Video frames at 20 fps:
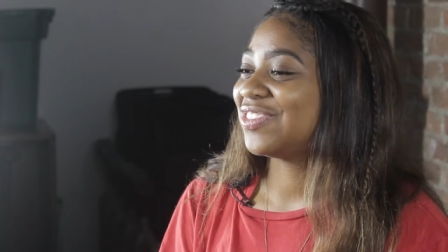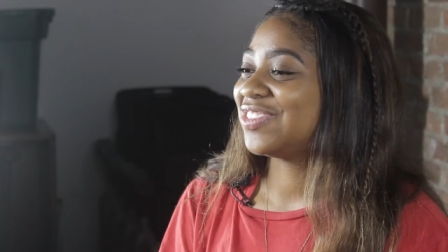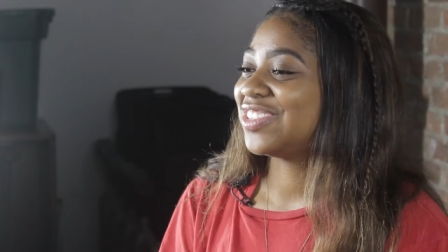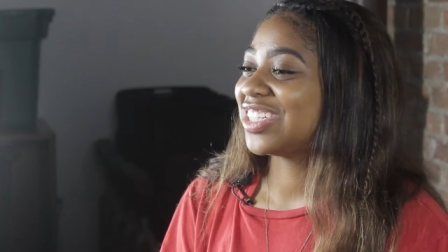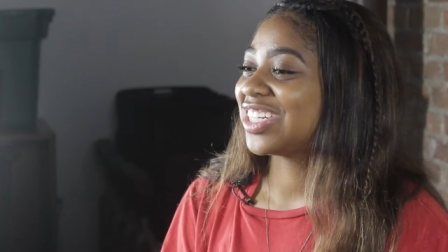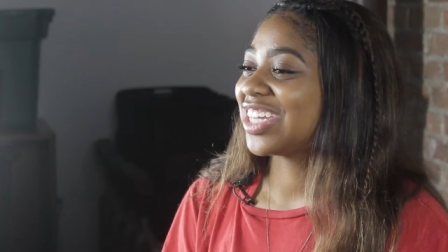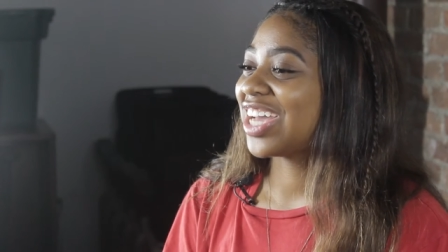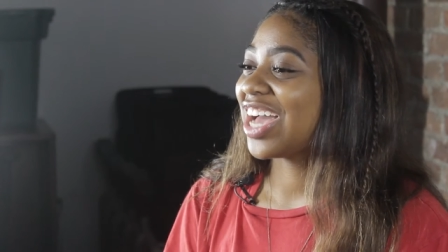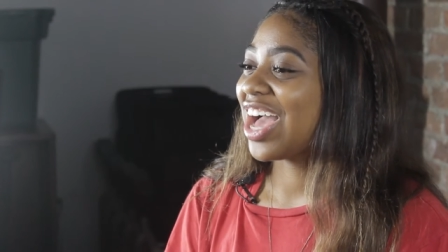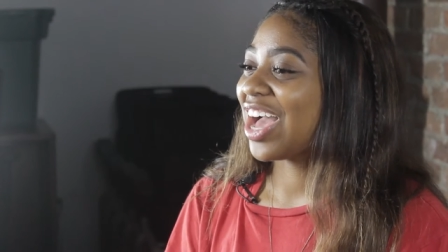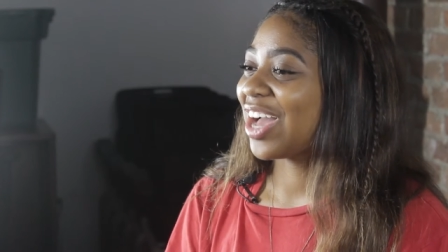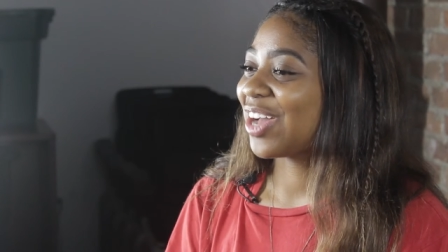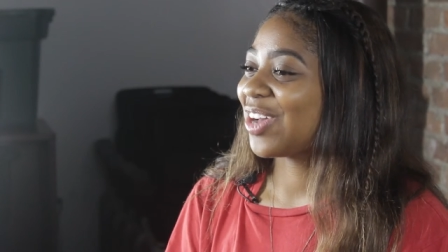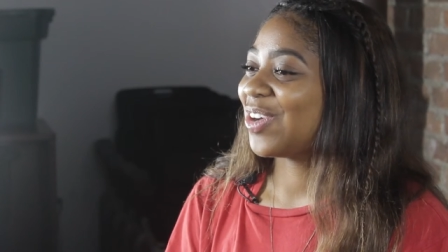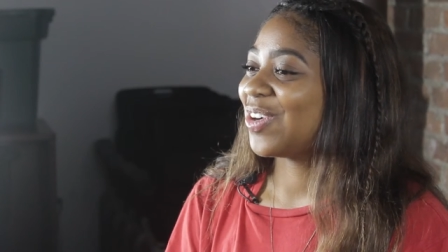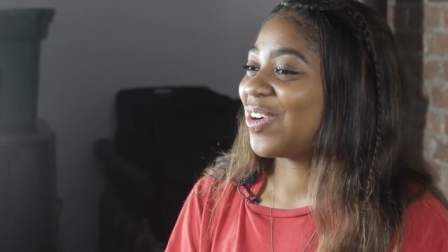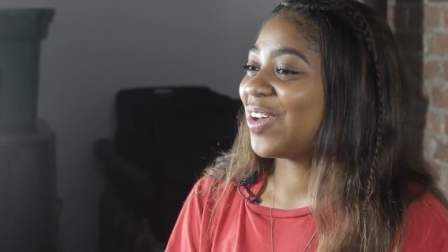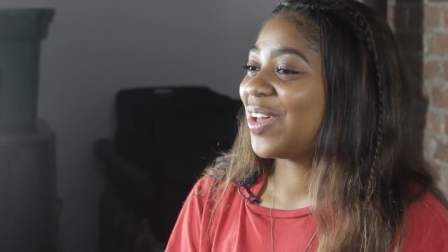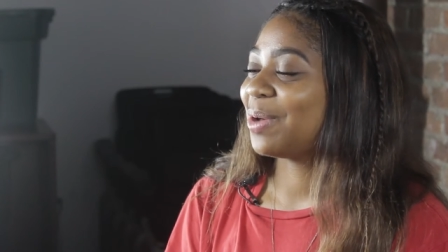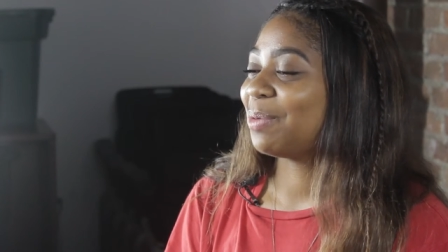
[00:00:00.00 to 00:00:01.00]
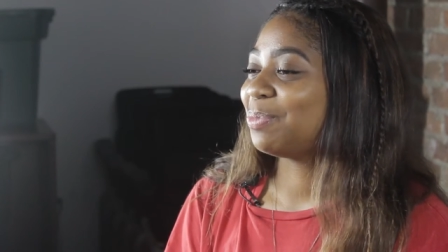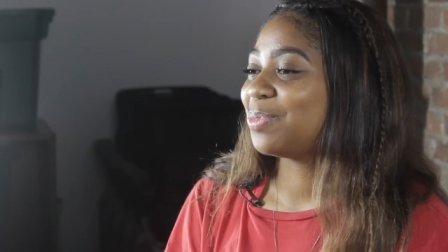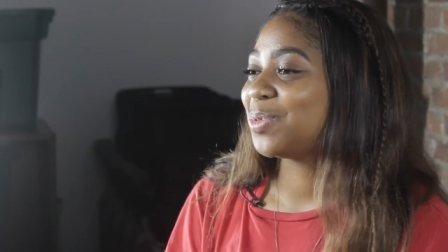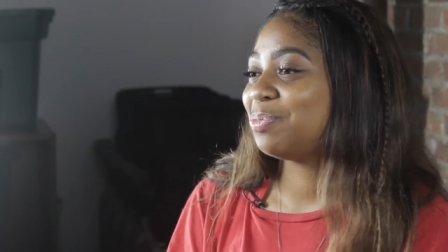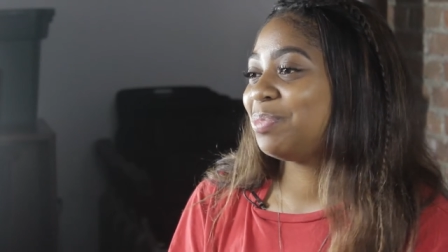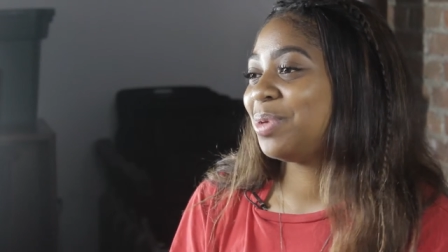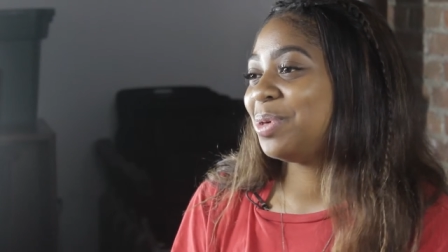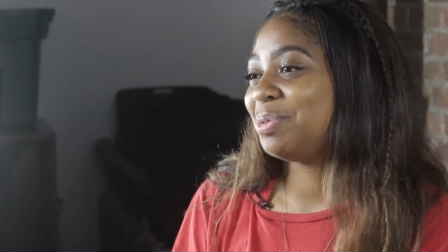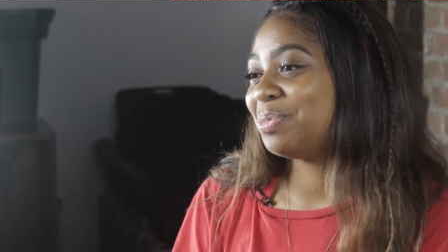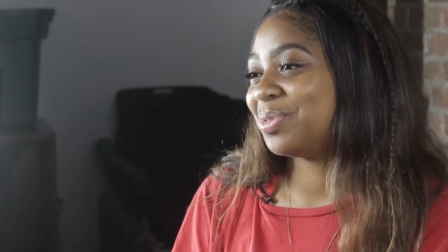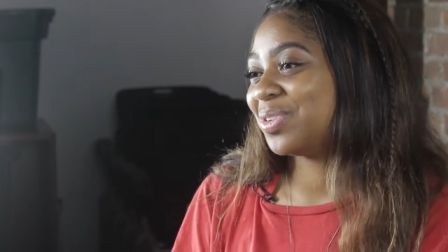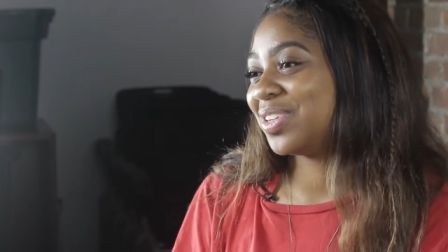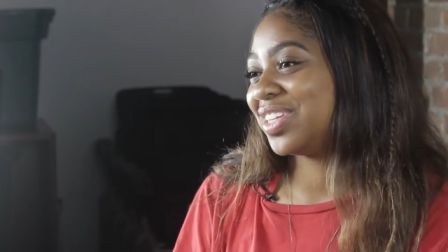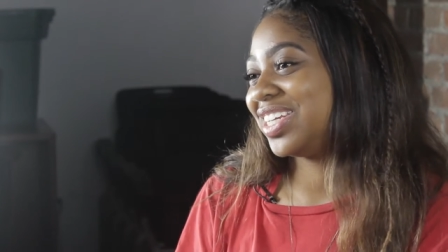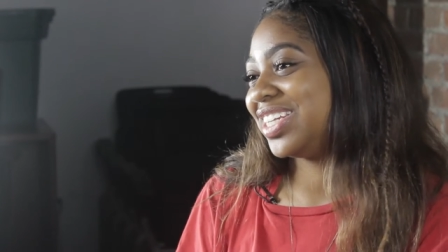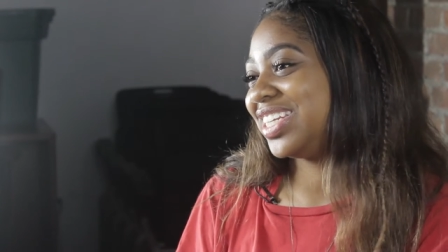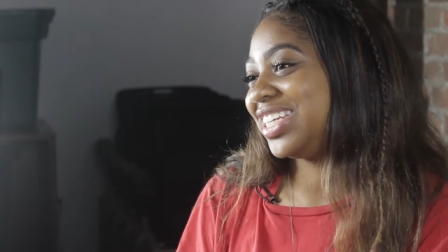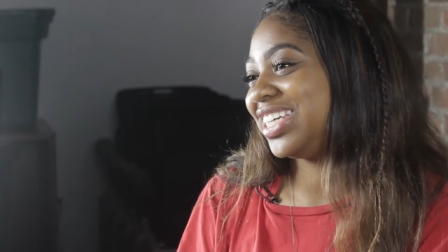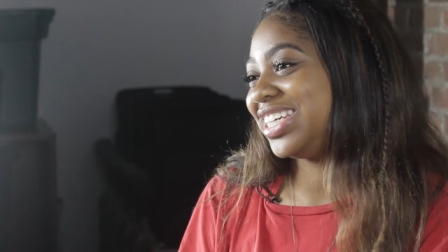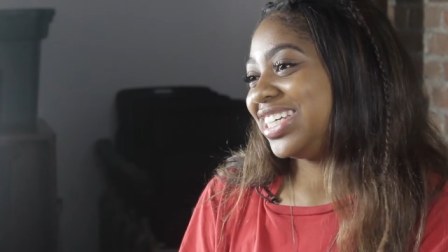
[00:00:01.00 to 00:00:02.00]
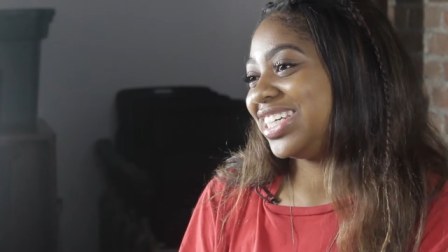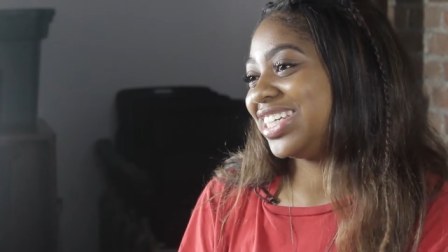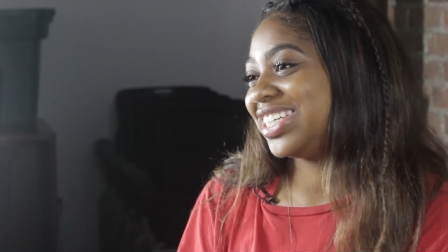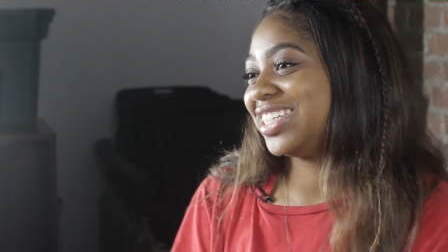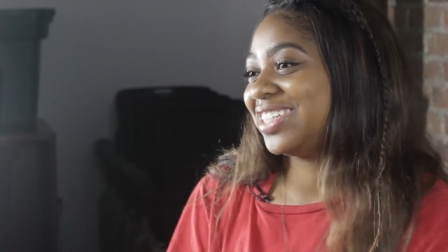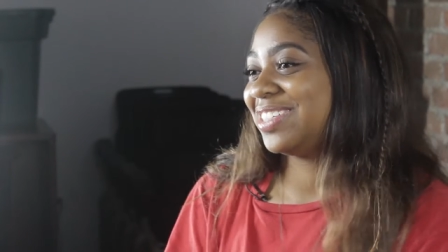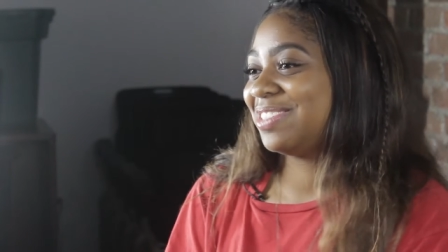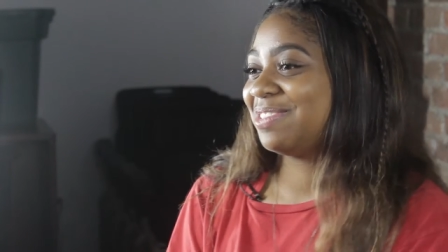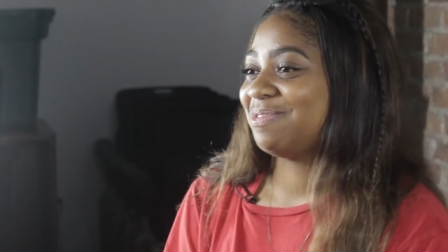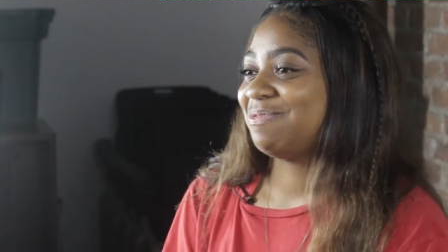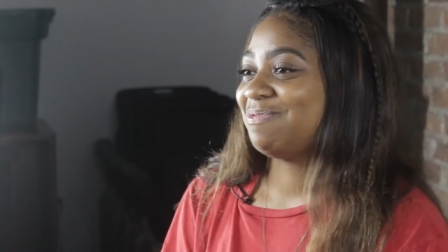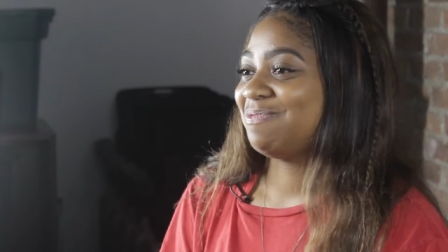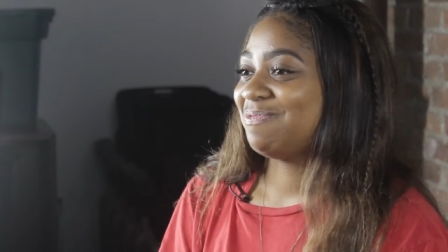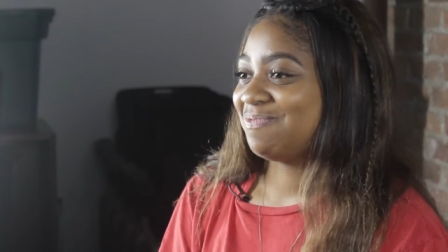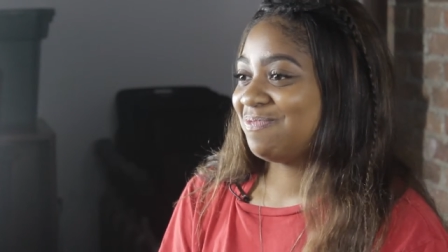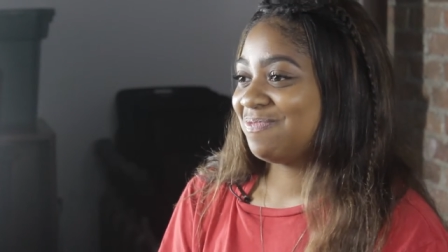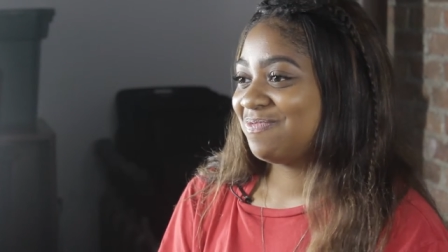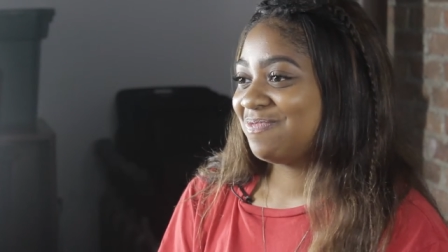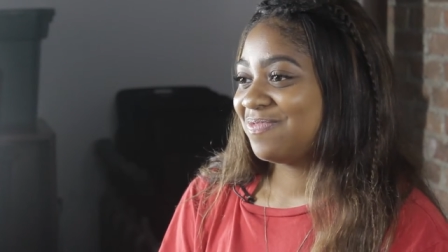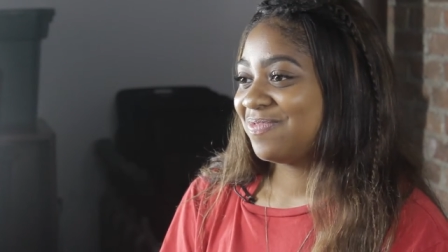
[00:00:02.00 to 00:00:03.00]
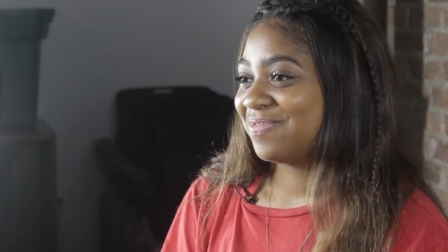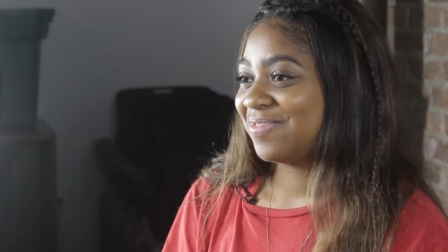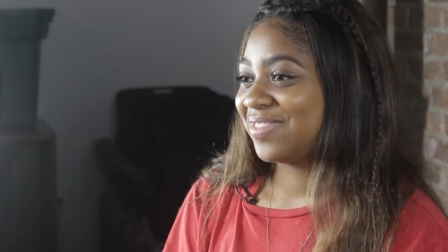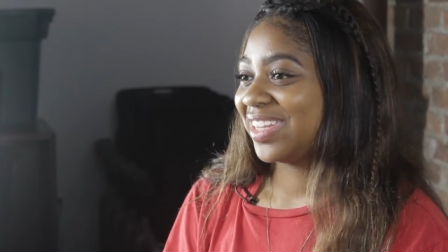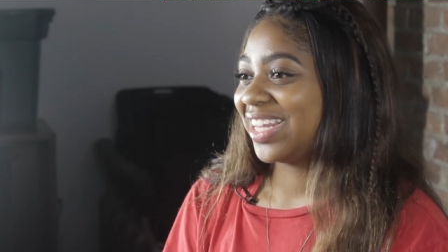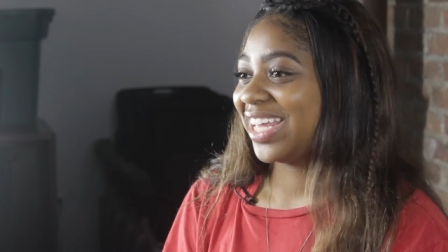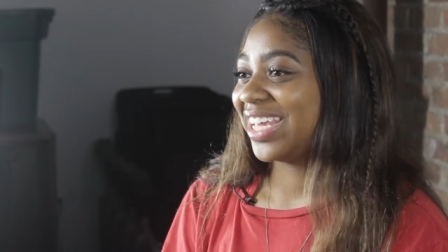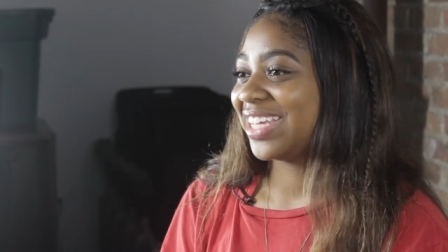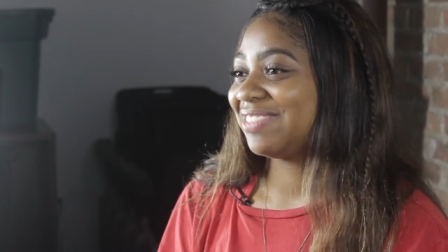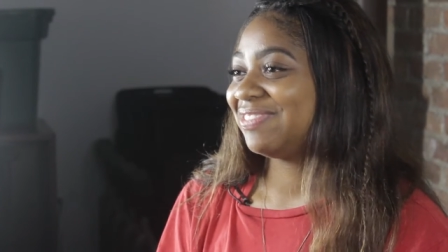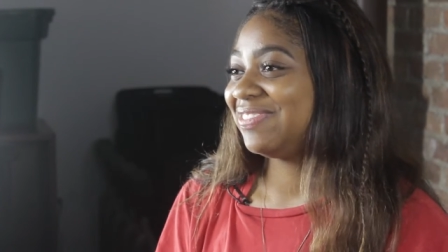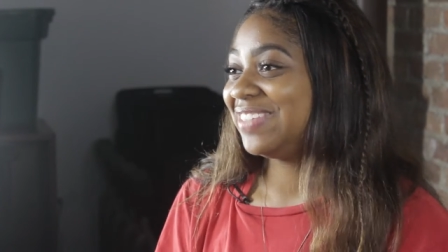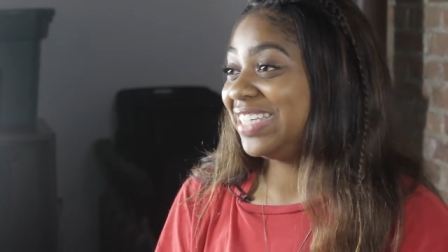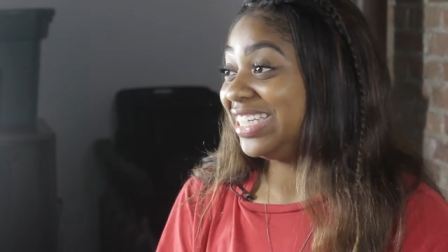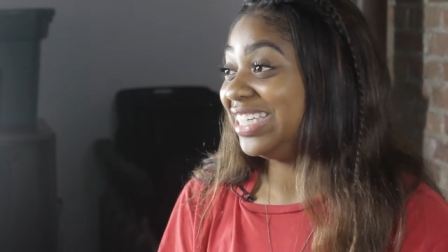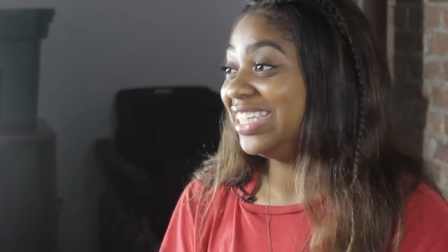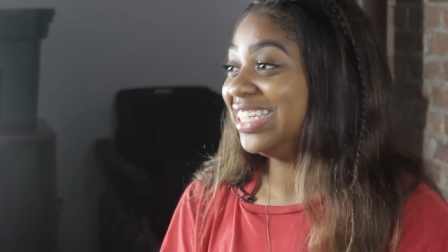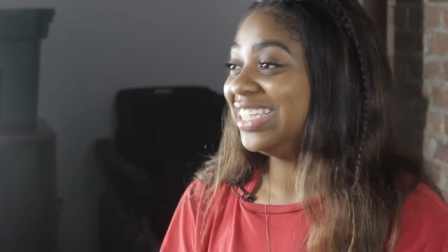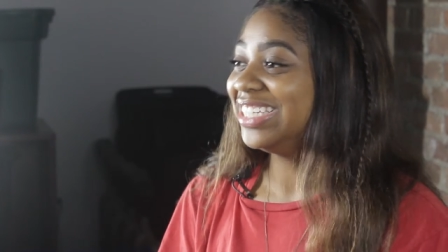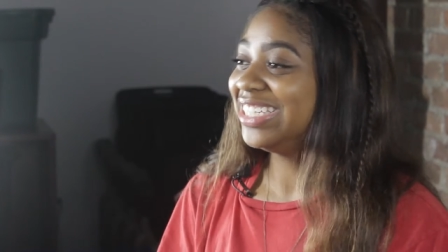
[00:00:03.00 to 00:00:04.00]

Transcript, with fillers: Chicago helps people in need, like me.